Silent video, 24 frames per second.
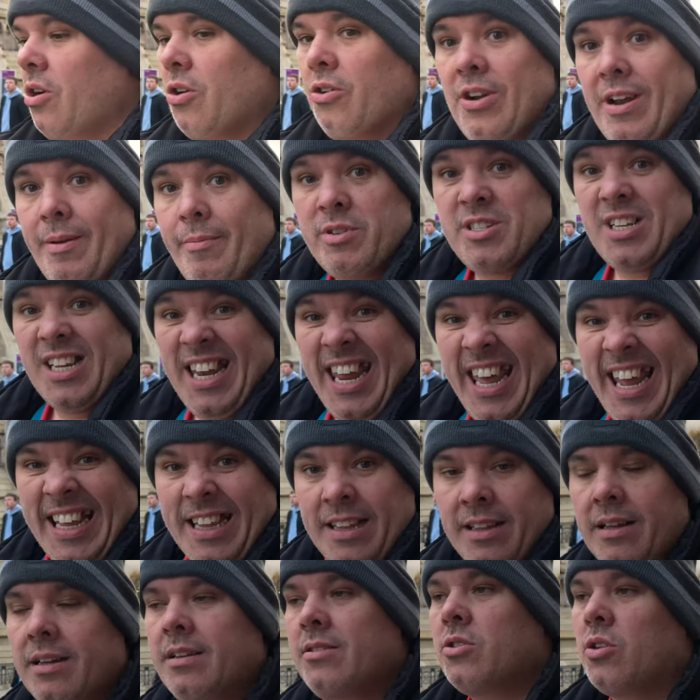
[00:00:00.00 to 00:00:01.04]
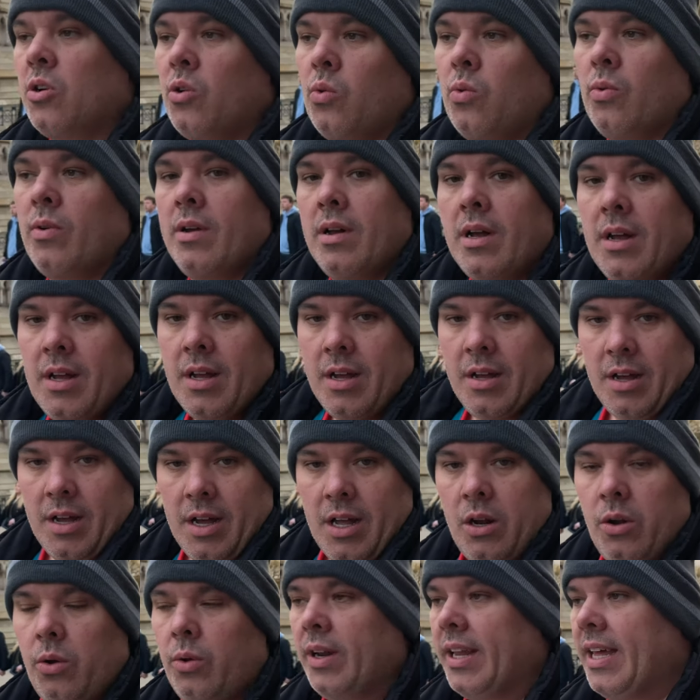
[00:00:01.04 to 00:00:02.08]
Her name was Elaine. So,
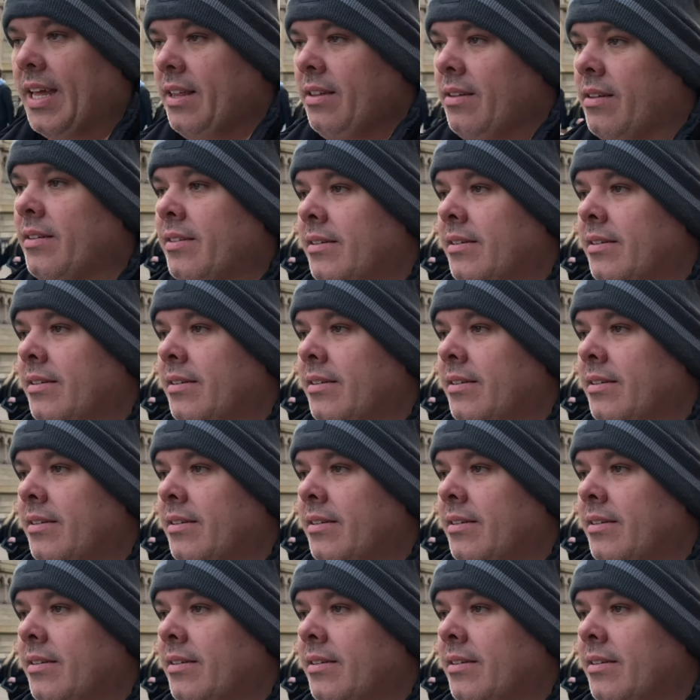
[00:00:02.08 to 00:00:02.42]
hello, Elaine.